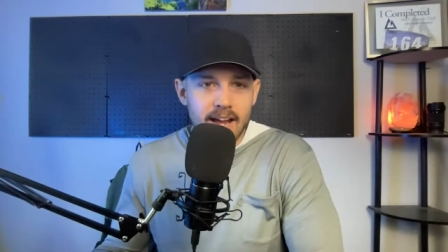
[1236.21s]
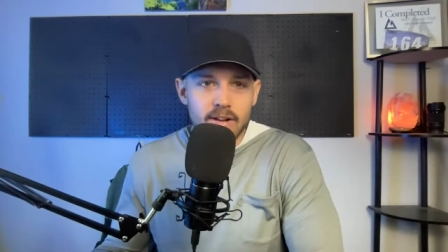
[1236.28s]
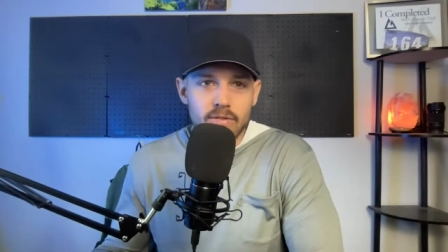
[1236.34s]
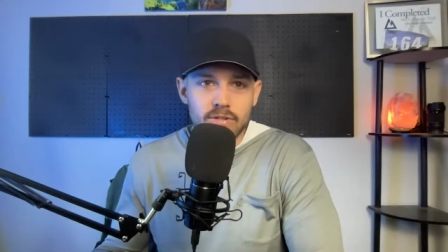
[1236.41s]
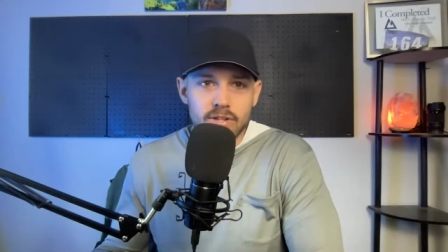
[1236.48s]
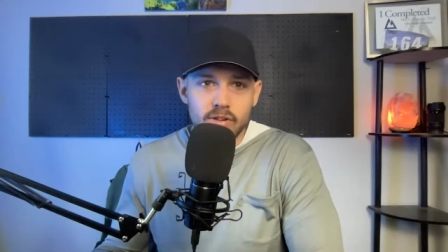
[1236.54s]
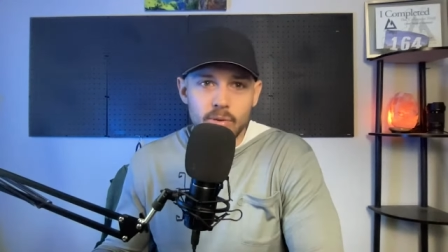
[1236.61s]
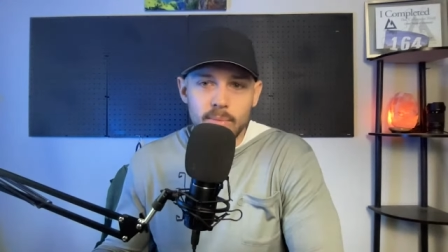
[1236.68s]
I
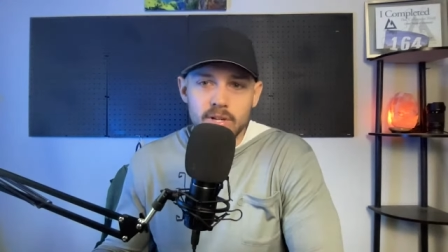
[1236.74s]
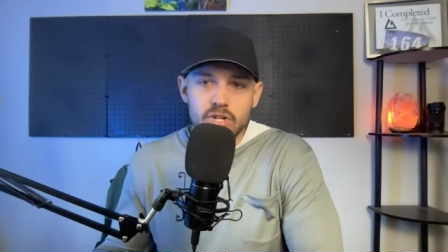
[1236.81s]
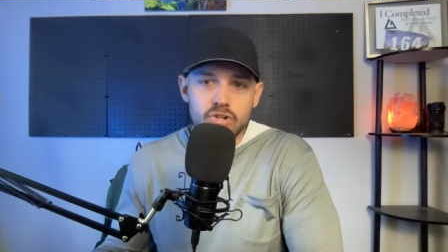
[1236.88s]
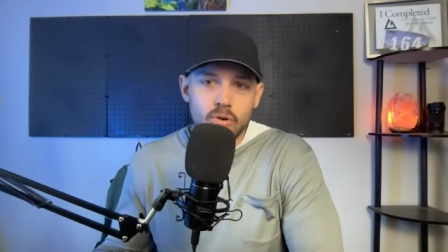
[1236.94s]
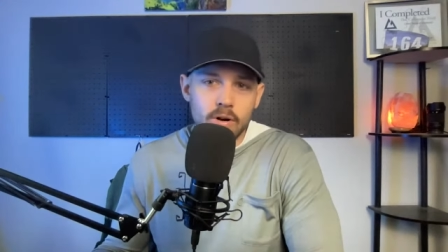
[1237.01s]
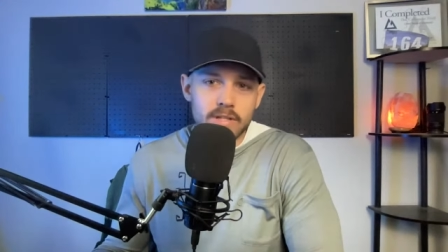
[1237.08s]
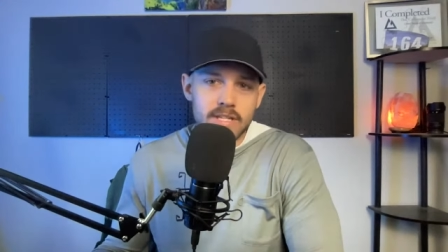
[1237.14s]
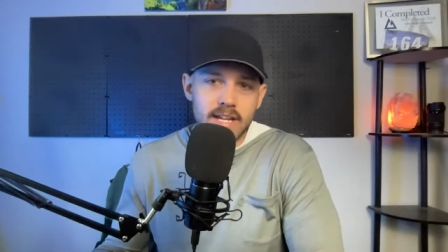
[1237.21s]
know it was a little
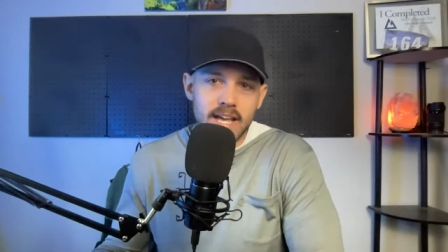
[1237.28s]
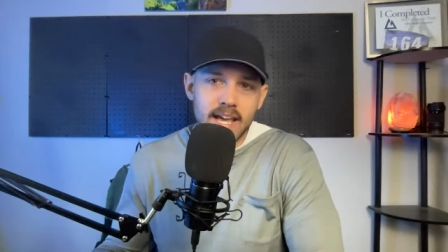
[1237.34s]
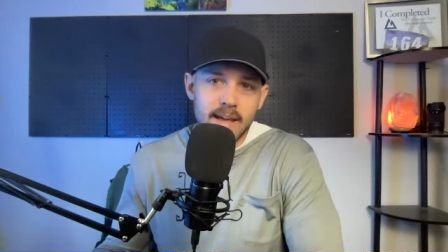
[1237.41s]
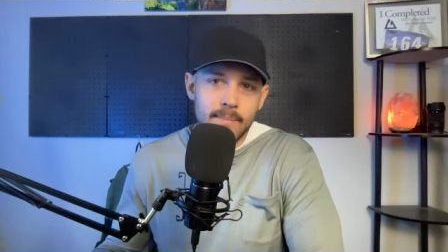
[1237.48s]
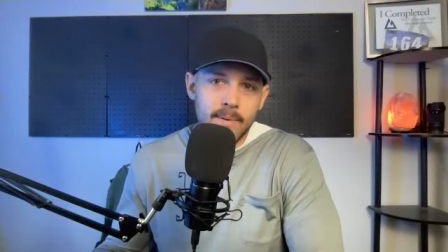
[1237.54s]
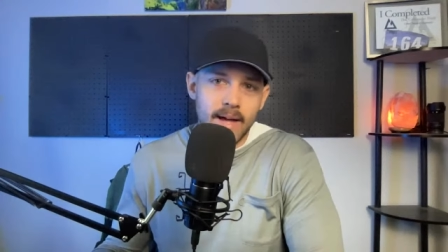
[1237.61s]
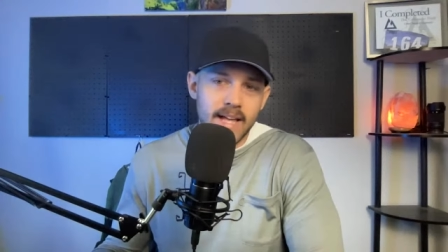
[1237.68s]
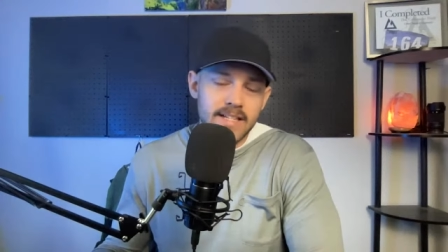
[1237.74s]
bit short
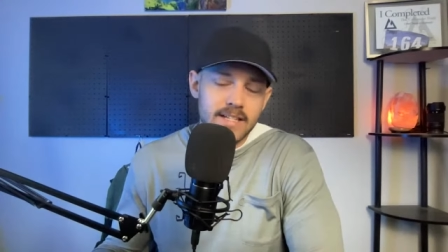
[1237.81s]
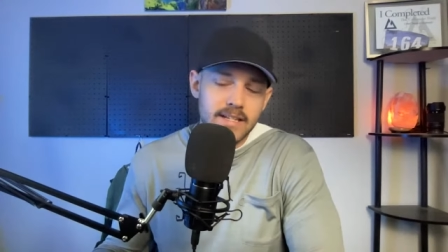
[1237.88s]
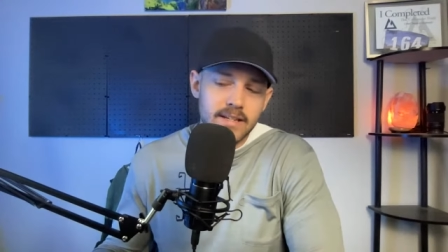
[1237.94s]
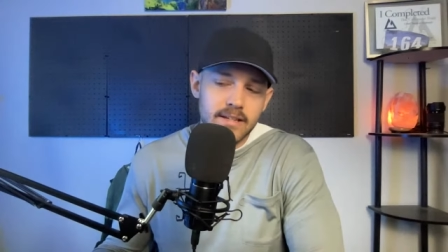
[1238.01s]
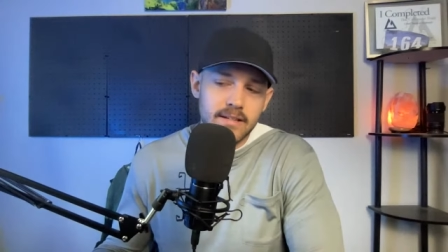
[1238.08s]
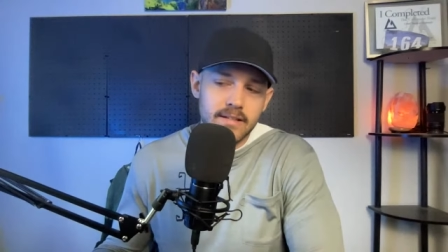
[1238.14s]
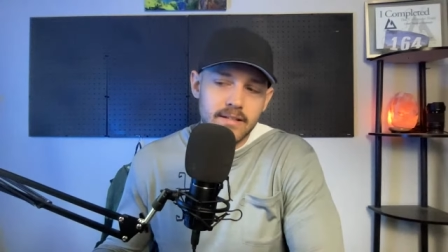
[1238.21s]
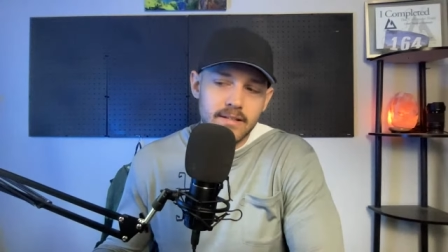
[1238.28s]
today, but
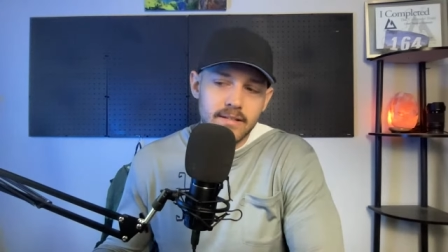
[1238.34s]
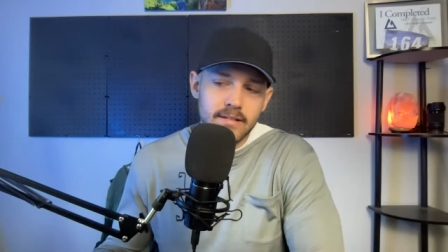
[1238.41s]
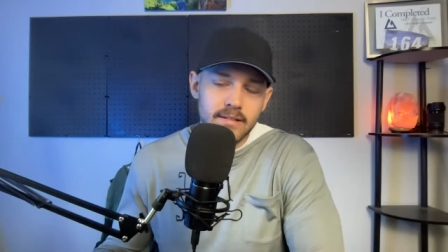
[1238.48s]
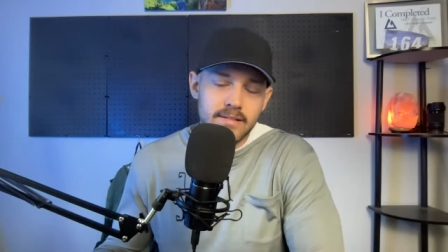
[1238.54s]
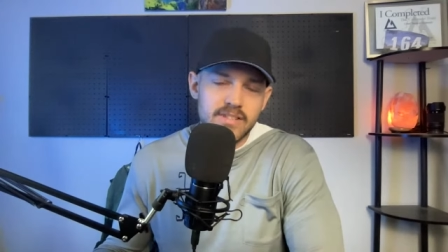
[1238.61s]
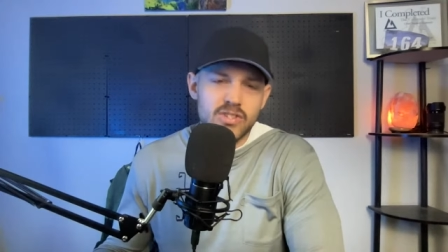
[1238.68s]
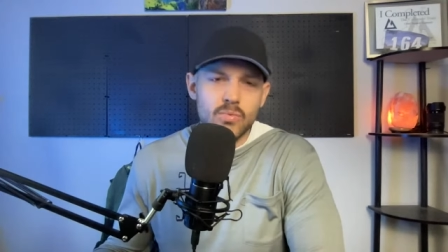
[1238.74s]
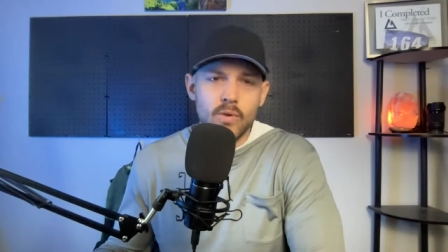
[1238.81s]

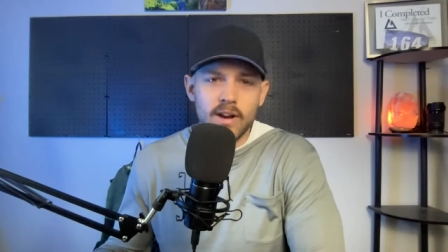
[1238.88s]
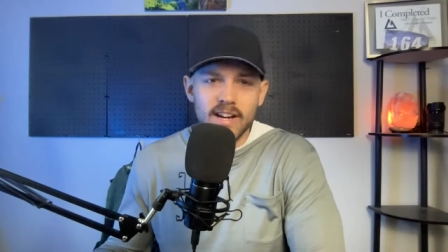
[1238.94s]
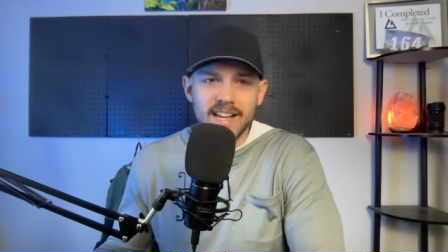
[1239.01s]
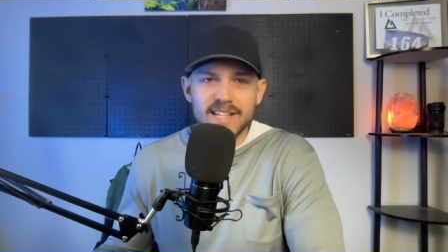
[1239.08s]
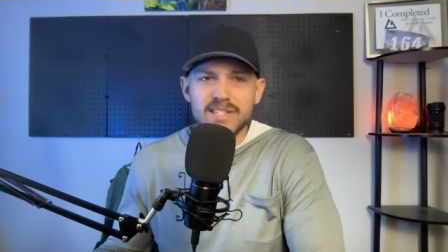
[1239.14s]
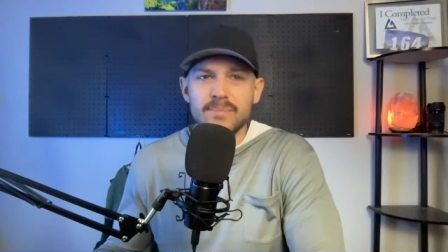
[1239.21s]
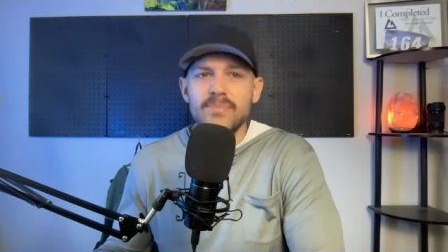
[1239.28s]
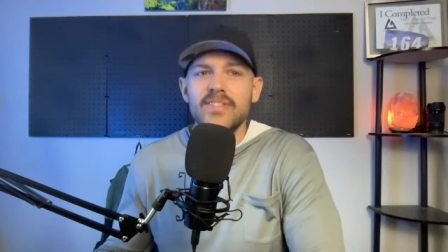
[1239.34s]
just wanted
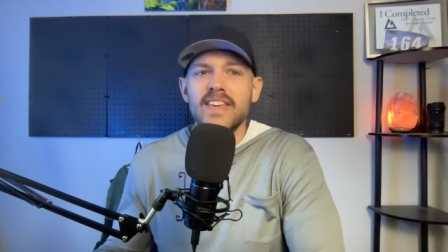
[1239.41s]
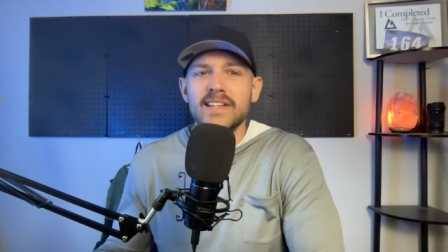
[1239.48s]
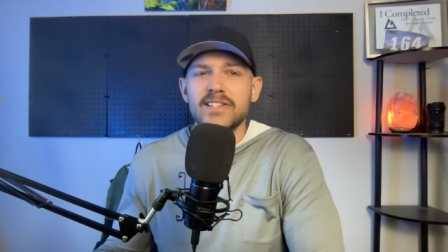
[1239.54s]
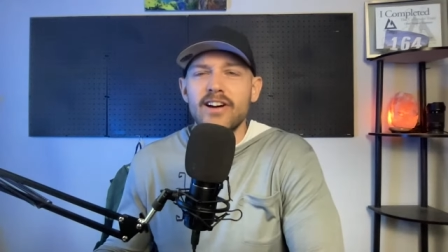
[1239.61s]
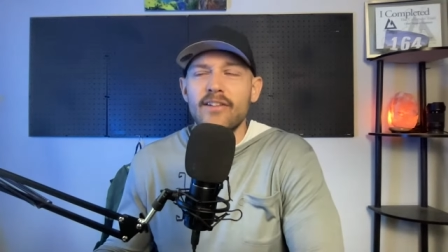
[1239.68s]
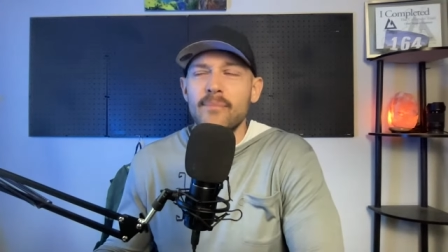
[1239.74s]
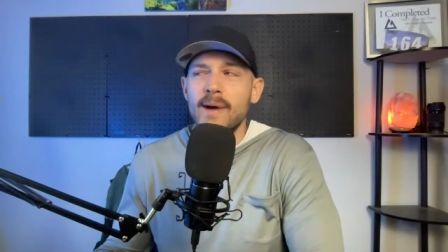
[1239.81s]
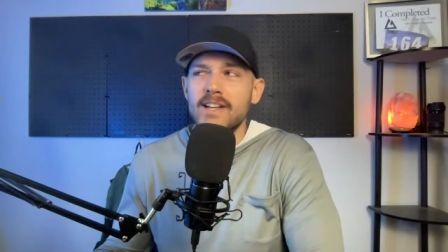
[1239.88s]
to get some
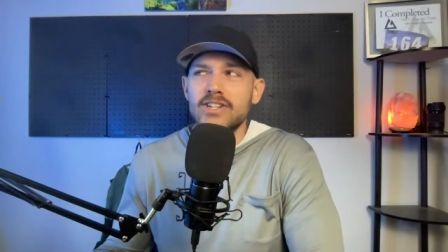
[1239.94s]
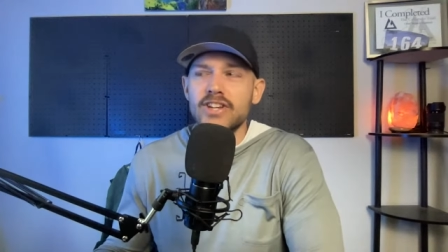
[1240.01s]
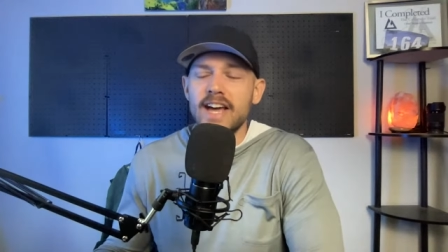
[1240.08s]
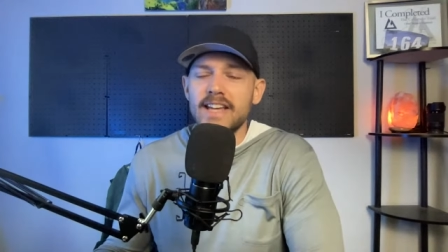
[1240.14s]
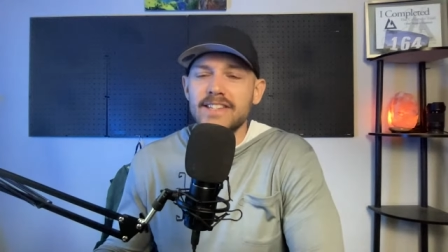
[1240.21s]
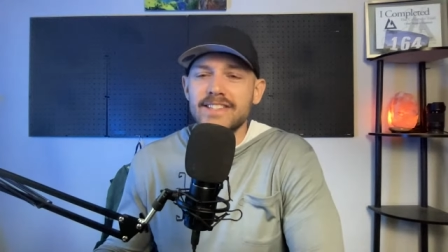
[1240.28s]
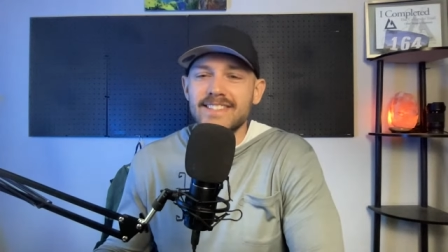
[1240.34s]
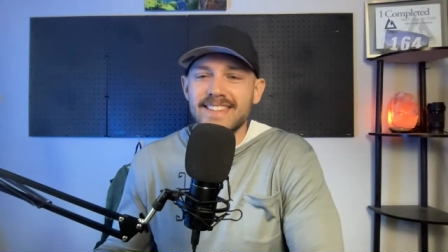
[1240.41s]
things off my
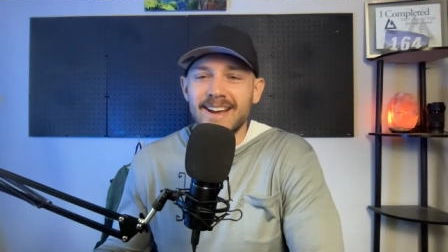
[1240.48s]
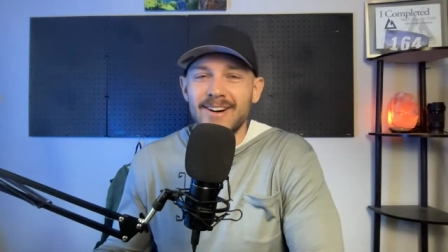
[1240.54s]
chest.